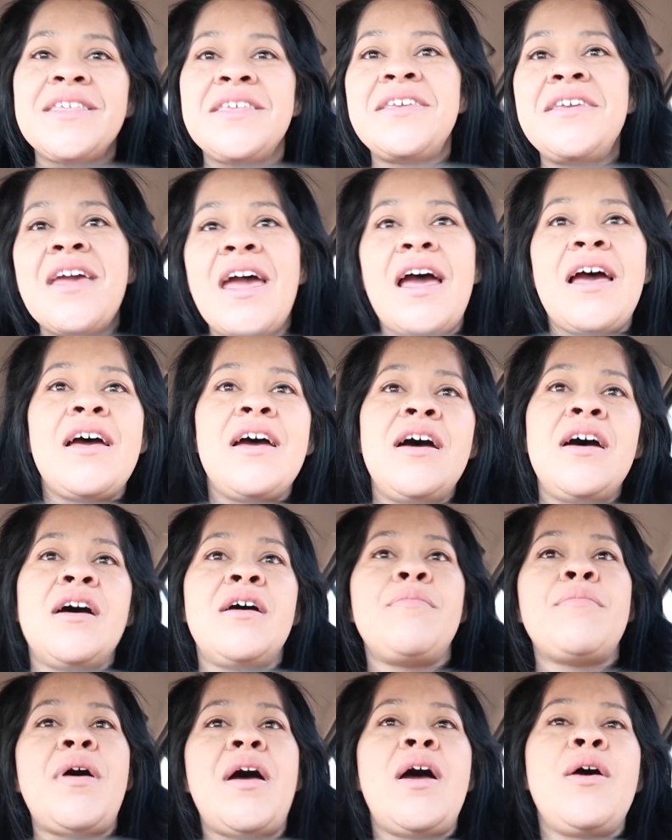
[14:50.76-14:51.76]
yeah,
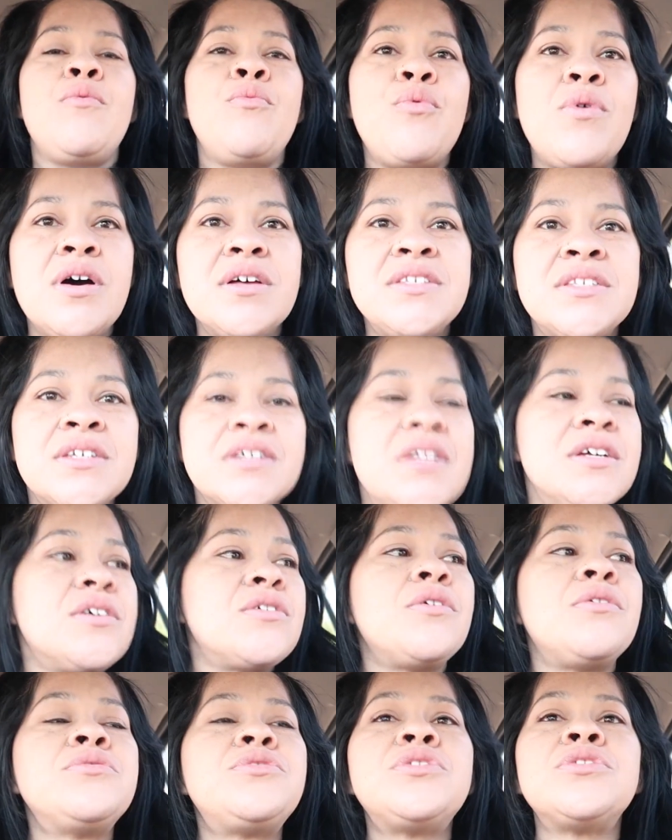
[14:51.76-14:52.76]
um, I was gonna
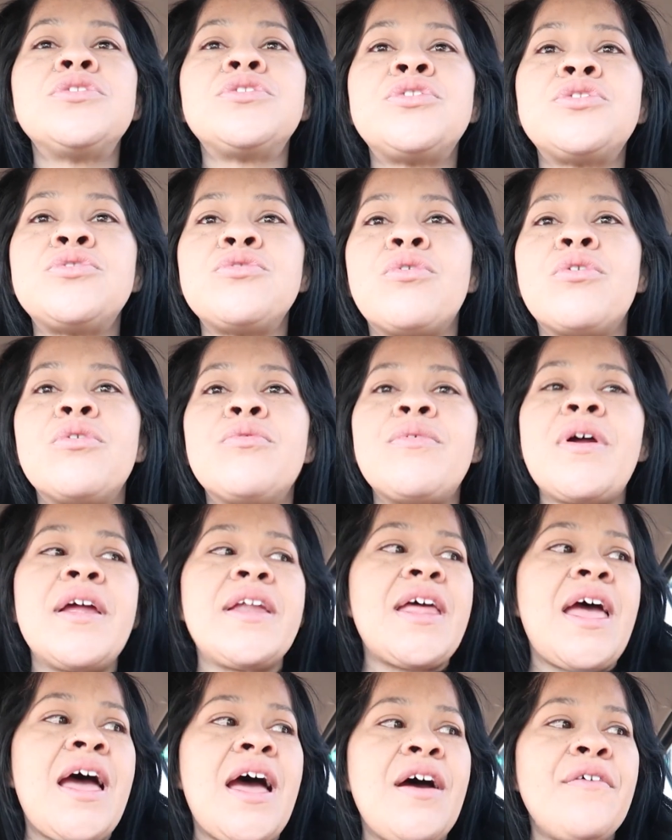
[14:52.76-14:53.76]
go to the store
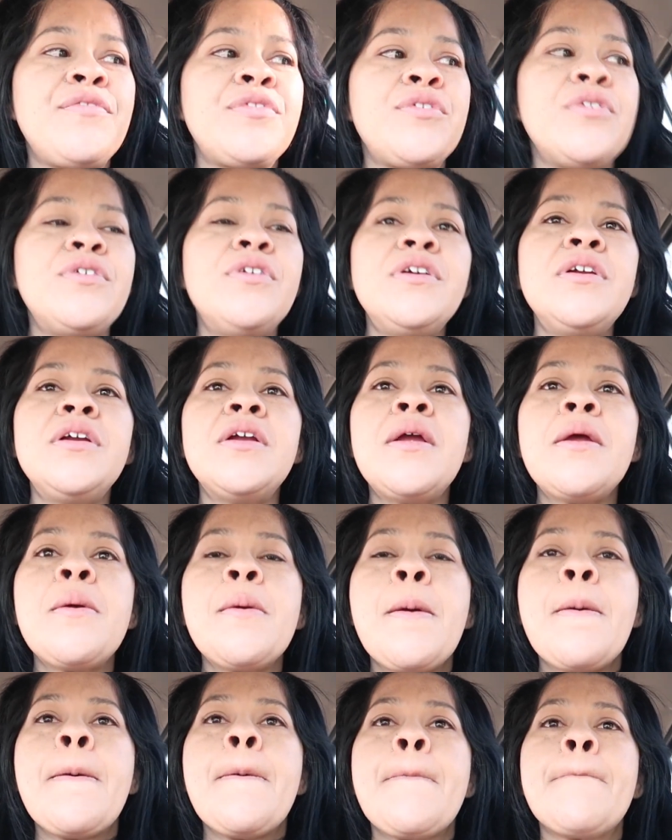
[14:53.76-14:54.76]
right after,
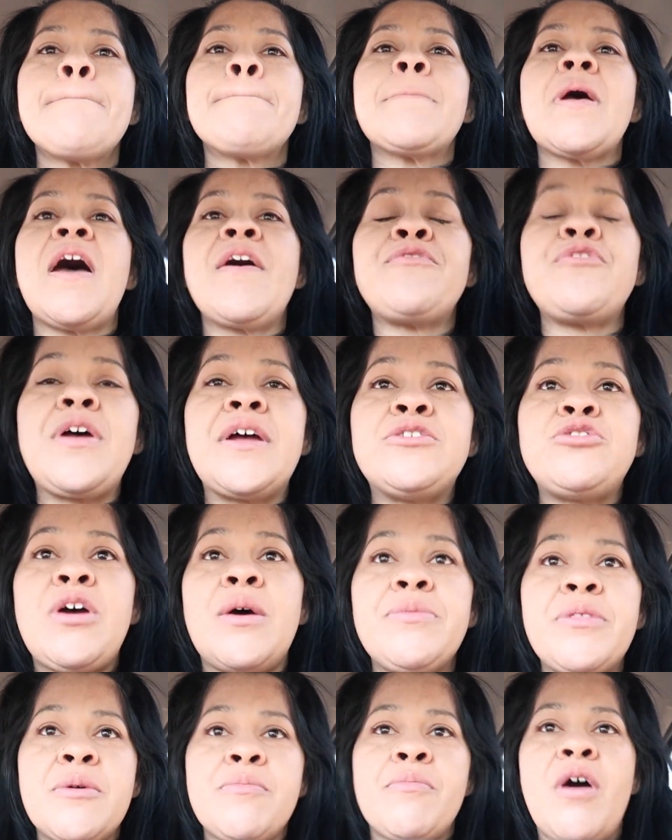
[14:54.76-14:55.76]
after I
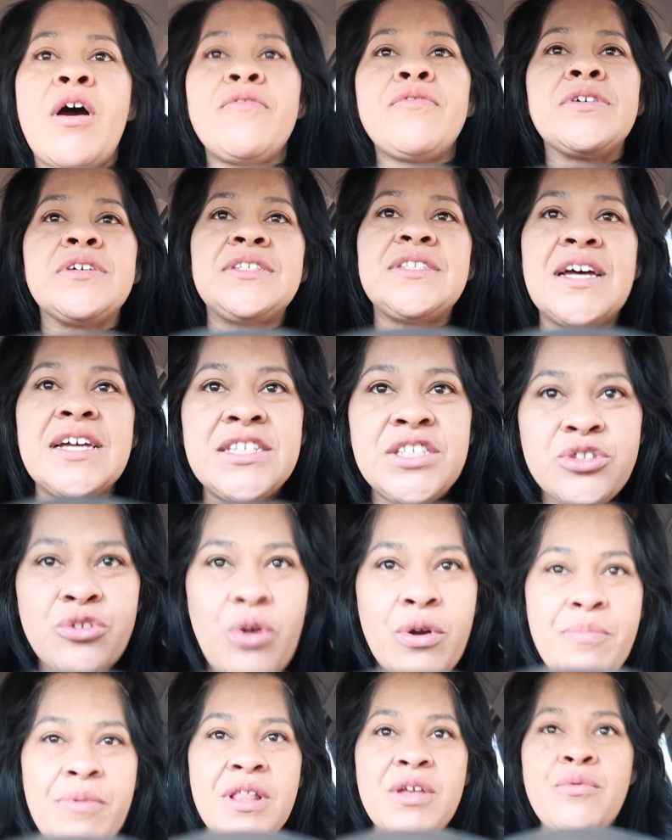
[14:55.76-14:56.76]
drop them off, because that's
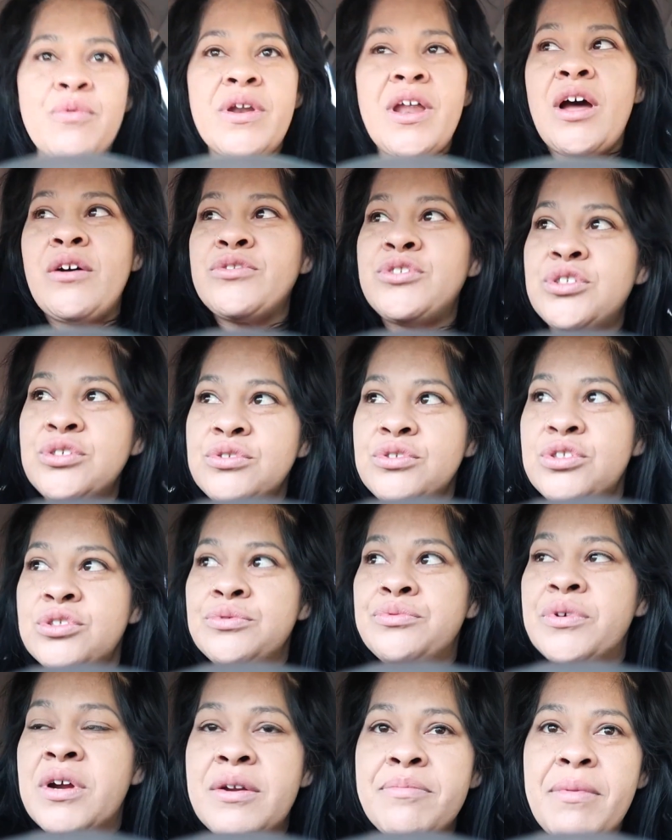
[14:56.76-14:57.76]
normally what I'll do to
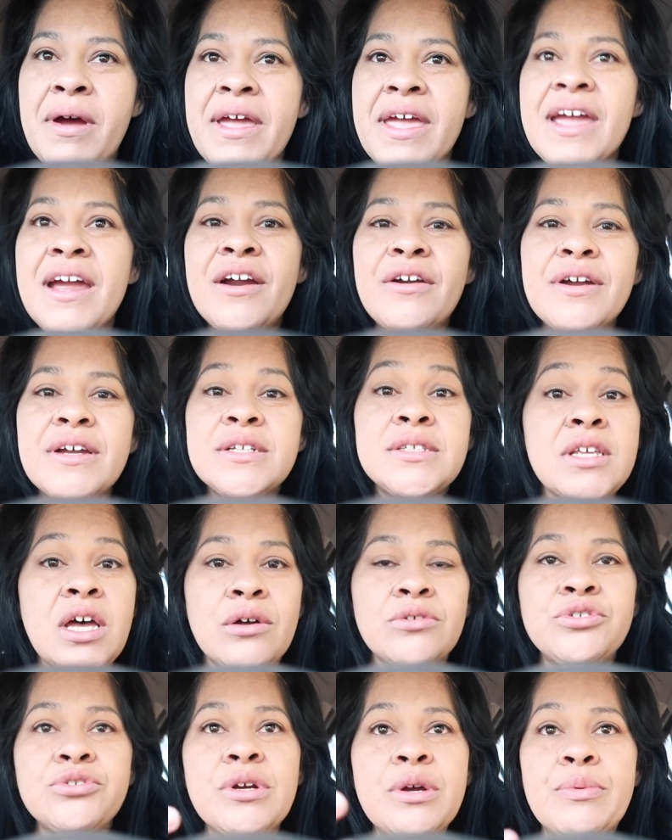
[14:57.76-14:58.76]
run my errands.
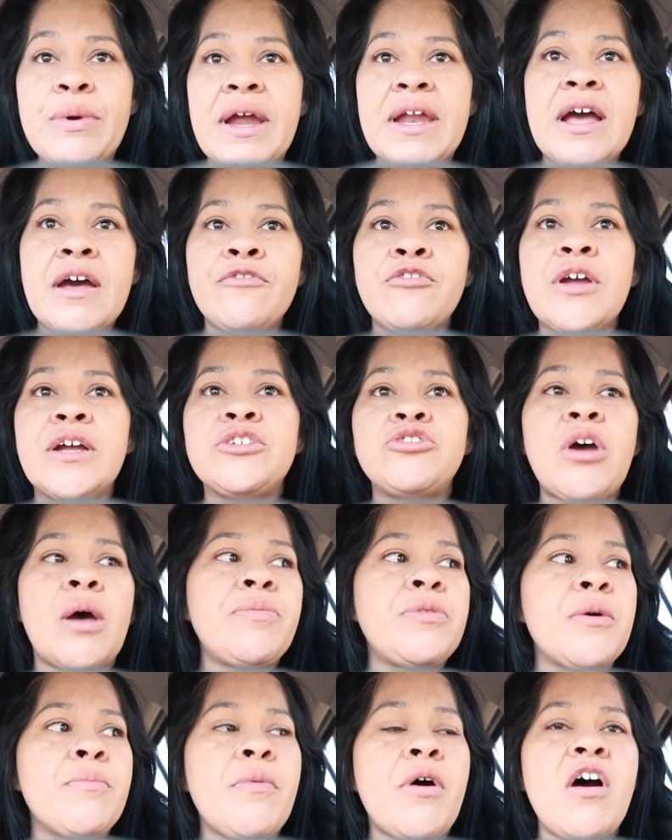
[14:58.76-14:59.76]
I'll do it right after I
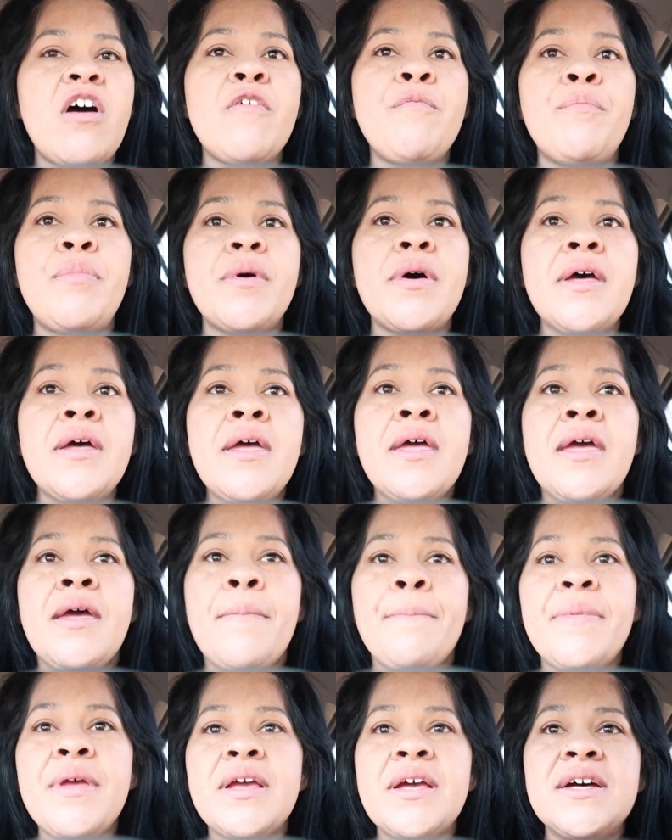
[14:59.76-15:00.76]
drop them off, but
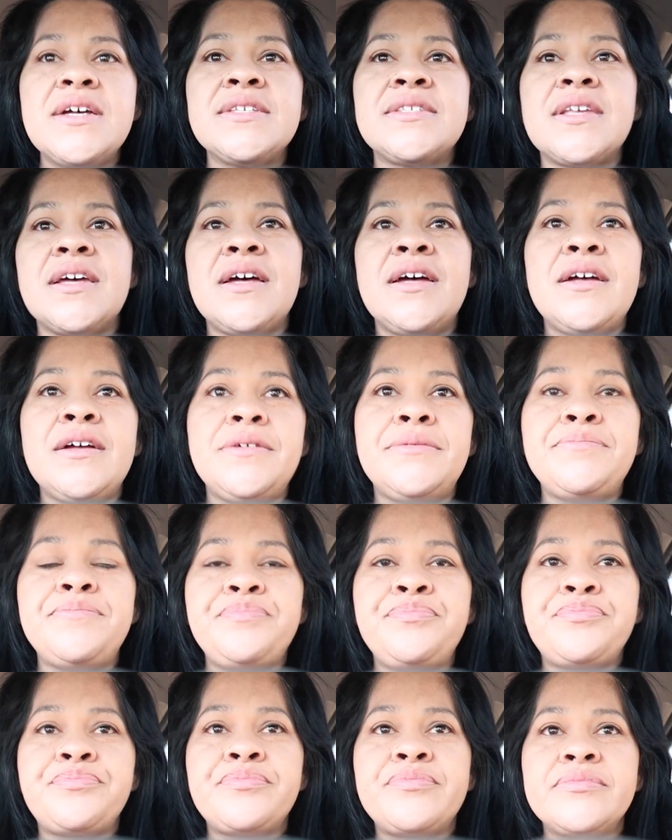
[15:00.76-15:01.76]
because
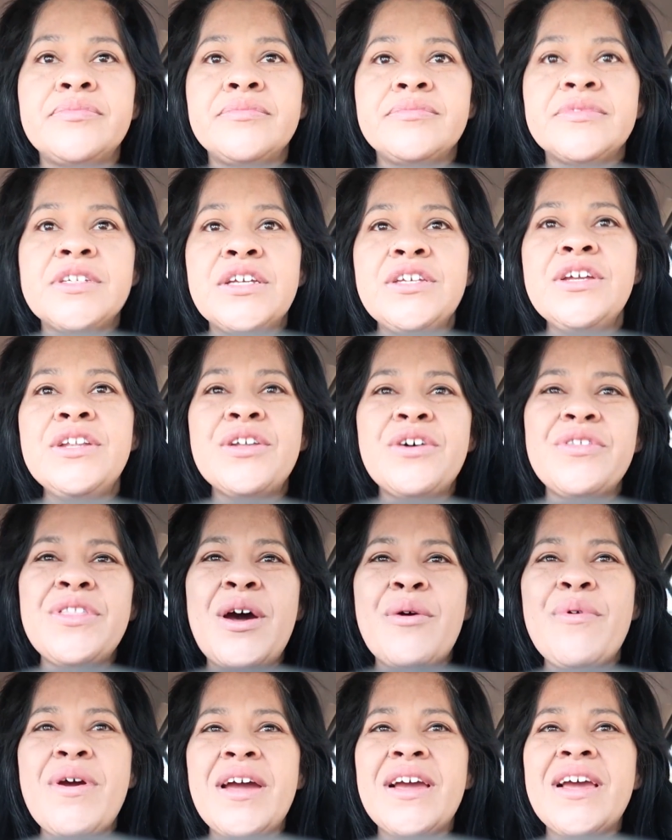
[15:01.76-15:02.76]
um you know, that way